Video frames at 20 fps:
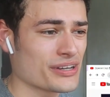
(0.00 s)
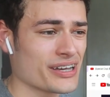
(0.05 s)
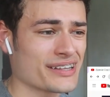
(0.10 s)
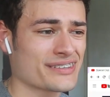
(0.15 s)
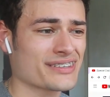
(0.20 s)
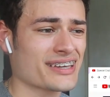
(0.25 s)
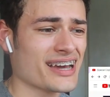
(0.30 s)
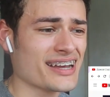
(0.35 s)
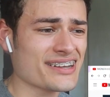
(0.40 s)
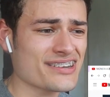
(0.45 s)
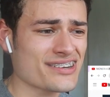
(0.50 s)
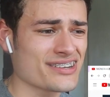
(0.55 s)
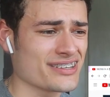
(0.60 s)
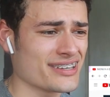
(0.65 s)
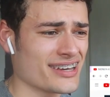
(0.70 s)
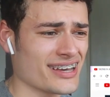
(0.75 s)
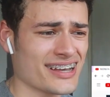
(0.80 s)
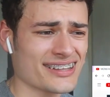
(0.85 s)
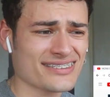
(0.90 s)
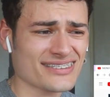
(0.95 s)
It's
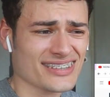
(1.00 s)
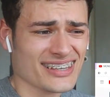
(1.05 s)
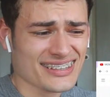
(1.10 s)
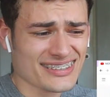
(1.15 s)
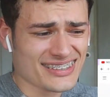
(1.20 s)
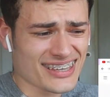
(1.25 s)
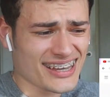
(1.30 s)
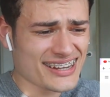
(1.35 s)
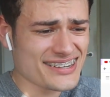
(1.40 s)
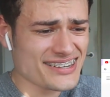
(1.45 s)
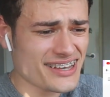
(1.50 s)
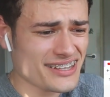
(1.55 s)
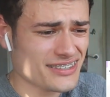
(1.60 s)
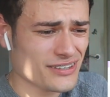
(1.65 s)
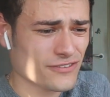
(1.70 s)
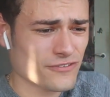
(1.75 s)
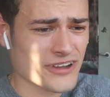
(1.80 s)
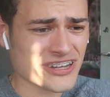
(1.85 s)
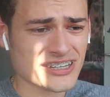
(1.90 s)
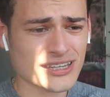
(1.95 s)
catchy. It's catchy.
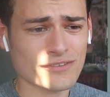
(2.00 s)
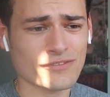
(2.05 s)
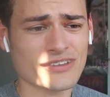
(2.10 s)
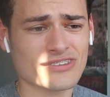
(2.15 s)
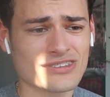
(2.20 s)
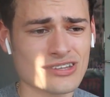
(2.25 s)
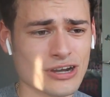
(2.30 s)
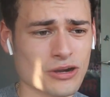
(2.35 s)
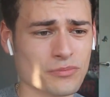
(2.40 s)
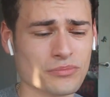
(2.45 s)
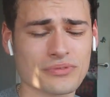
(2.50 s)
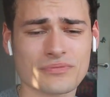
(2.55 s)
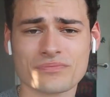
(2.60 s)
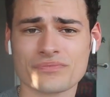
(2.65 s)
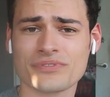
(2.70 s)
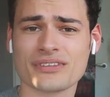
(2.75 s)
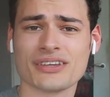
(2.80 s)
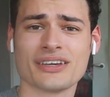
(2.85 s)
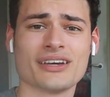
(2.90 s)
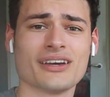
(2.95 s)
It's effective. It's dope,
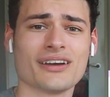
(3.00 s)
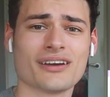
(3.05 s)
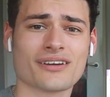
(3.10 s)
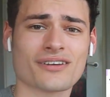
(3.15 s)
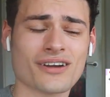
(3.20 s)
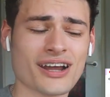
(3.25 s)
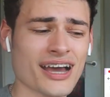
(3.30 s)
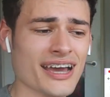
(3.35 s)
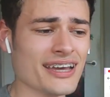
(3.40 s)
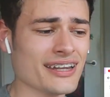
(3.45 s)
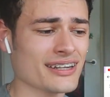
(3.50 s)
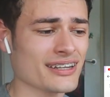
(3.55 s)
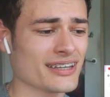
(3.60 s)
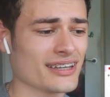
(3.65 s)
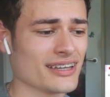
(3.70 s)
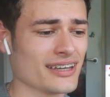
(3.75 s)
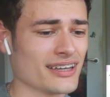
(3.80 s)
right?